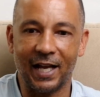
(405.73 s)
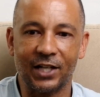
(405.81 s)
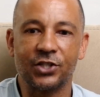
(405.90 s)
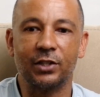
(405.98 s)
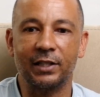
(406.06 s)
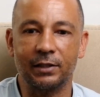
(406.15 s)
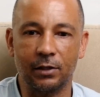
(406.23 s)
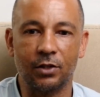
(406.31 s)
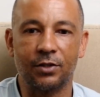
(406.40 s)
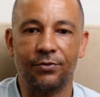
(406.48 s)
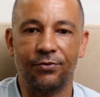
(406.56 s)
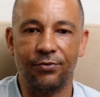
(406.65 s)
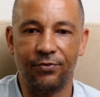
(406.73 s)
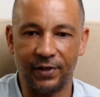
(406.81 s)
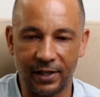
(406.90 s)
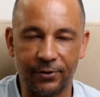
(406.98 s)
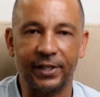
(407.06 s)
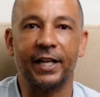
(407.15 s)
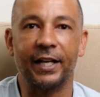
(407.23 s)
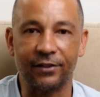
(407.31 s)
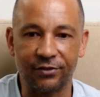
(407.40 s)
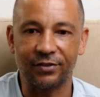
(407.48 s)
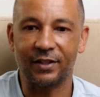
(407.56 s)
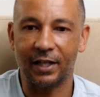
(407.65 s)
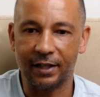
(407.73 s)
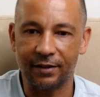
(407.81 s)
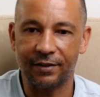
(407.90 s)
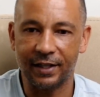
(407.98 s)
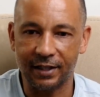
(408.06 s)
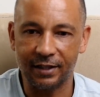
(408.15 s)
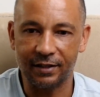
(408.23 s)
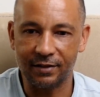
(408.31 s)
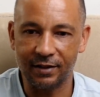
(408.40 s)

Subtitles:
actually look very nice. I think